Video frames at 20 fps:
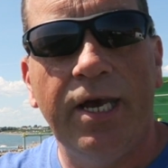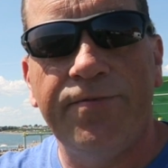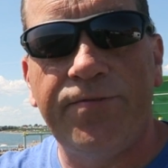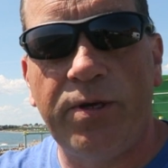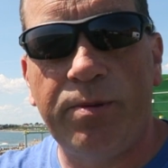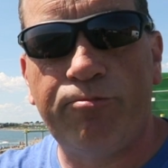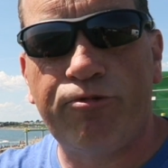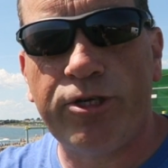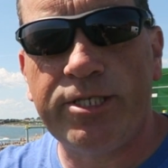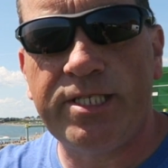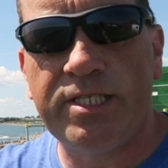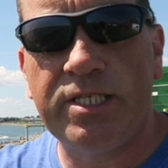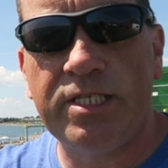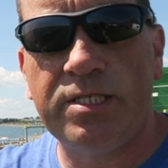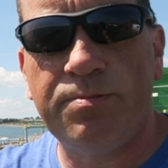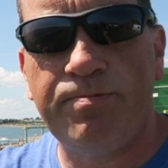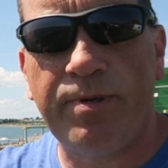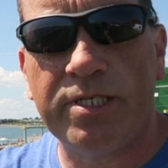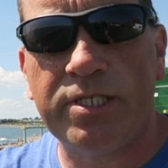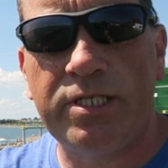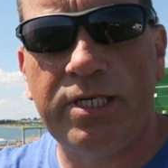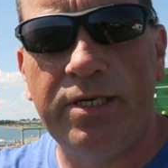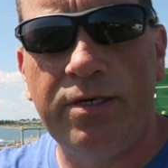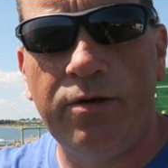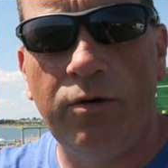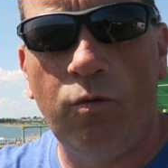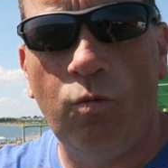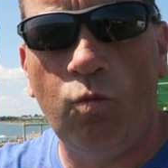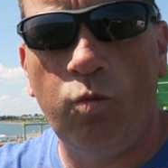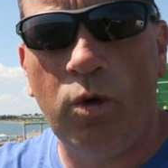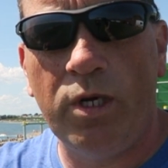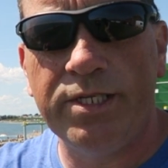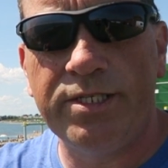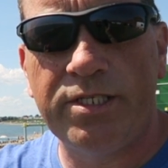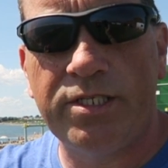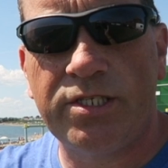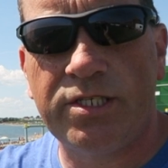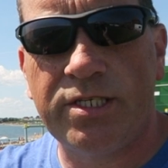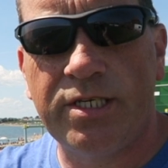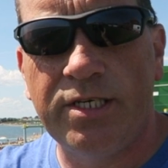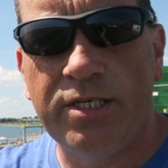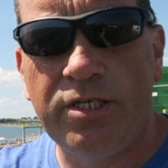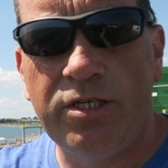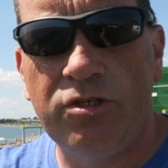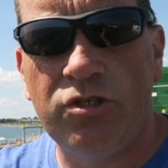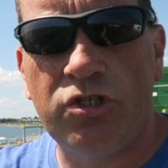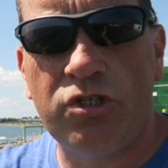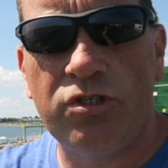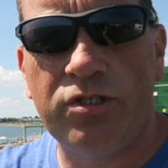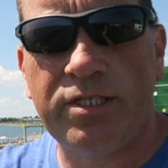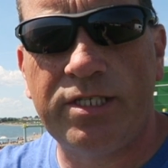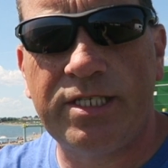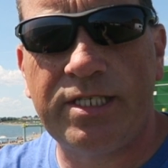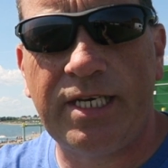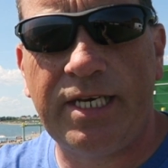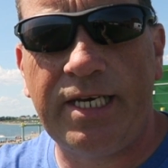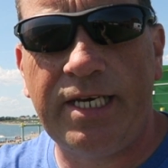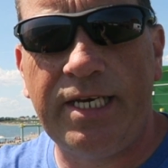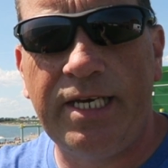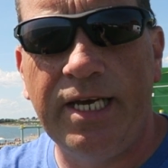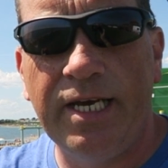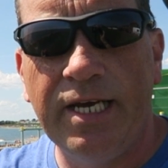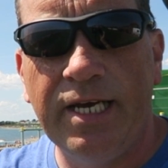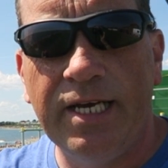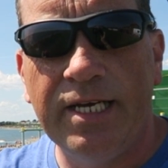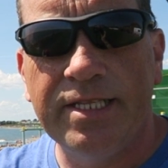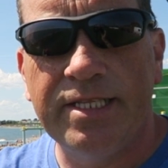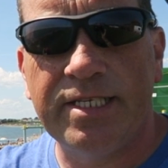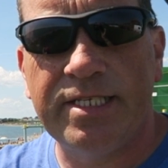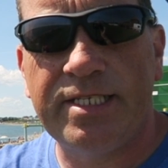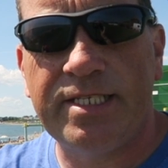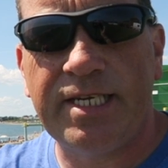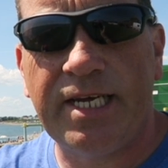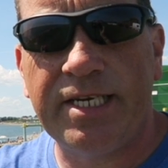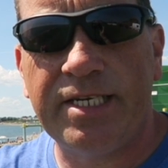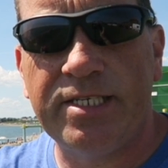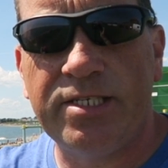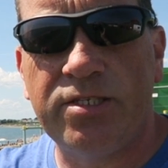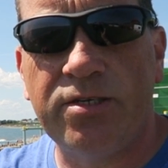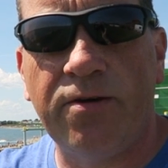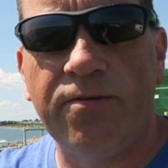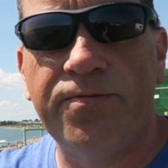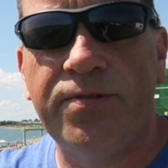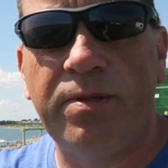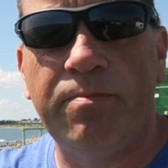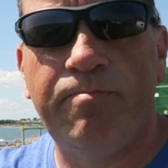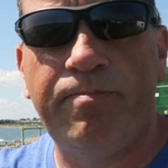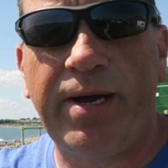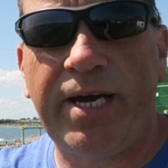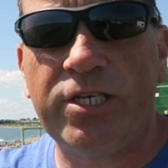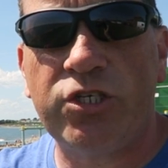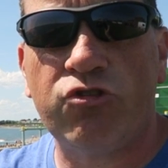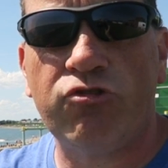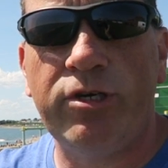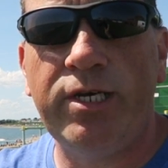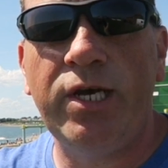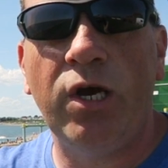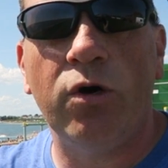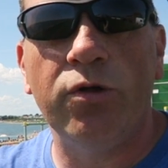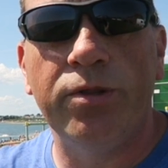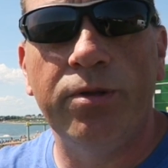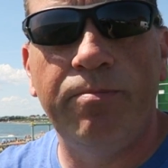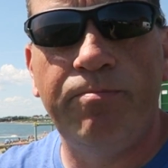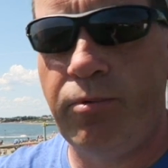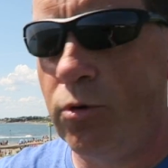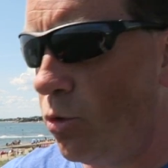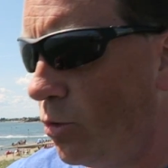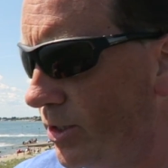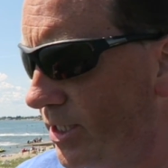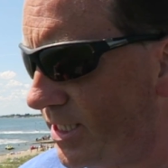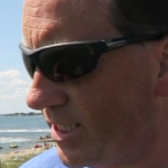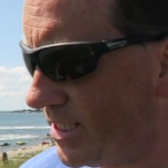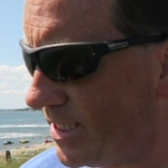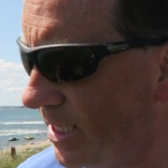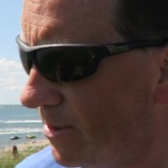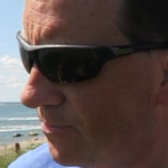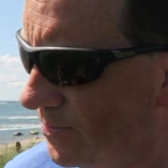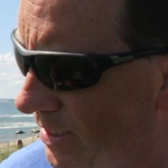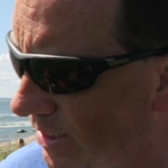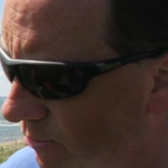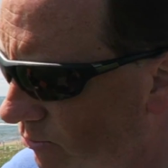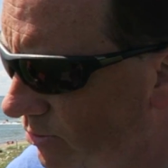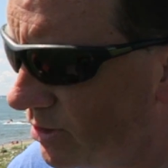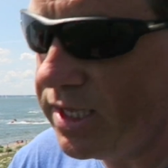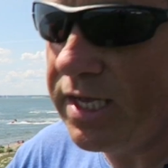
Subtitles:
If you press this button once, you should see the status of the battery on the board itself. Now,